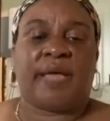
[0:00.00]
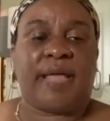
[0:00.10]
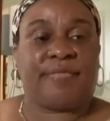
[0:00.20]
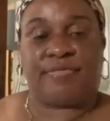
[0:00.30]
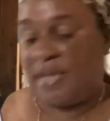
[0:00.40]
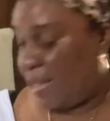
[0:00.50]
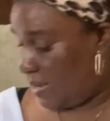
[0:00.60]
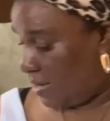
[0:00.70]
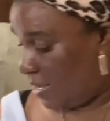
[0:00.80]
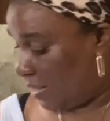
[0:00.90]
And
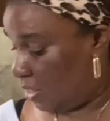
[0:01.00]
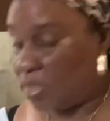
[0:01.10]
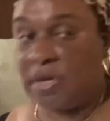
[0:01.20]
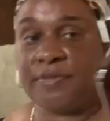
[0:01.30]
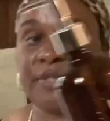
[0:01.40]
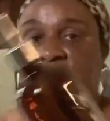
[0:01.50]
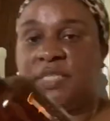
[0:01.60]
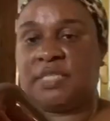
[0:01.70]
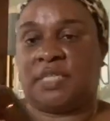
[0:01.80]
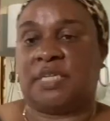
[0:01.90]
then I saw
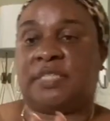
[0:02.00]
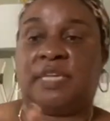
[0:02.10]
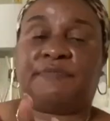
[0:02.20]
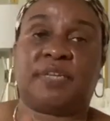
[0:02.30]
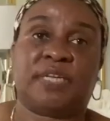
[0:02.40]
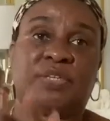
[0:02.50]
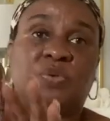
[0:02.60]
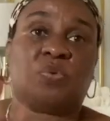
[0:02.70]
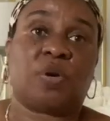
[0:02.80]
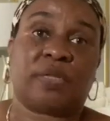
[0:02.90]
this, definitely
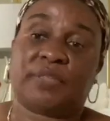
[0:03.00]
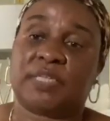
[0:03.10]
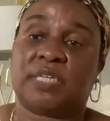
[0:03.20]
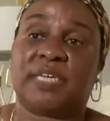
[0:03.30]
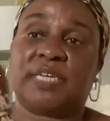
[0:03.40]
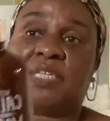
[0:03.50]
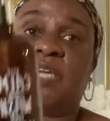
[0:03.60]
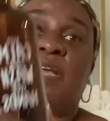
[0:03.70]
don't want this on it,